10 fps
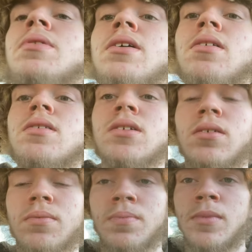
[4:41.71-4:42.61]
because
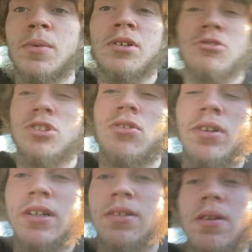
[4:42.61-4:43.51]
um I mean do start
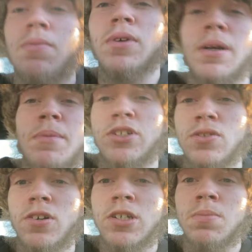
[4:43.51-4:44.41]
it, it, I mean
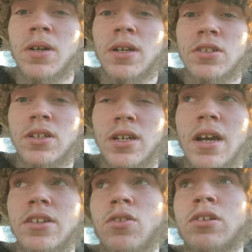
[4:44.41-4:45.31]
starts but it's like
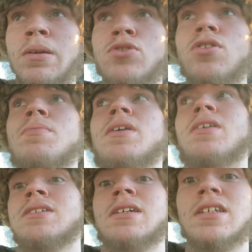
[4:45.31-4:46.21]
has a hard time starting
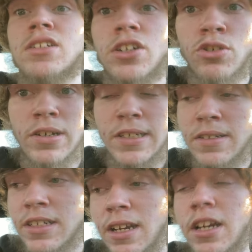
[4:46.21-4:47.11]
because it has aggressive
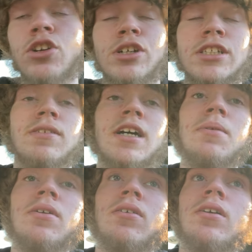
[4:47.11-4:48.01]
aggressive
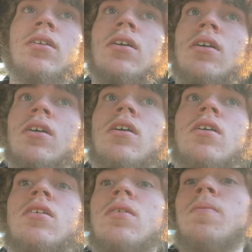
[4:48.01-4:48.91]
timing on it.
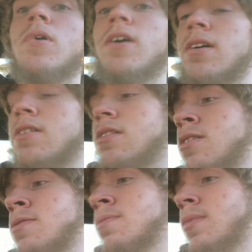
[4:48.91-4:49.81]
But
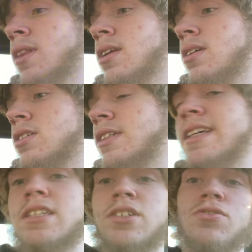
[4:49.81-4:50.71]
um
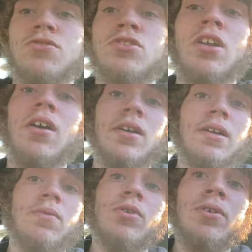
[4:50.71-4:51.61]
since there's not
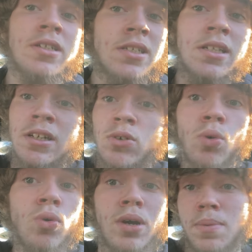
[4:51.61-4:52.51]
really anything
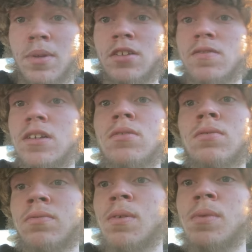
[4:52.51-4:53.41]
cool happen in this video.
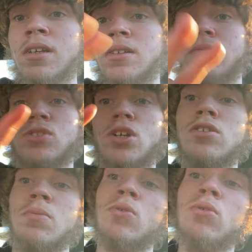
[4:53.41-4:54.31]
Let me show you
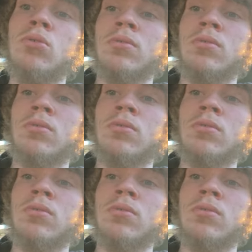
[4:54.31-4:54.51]
something cool.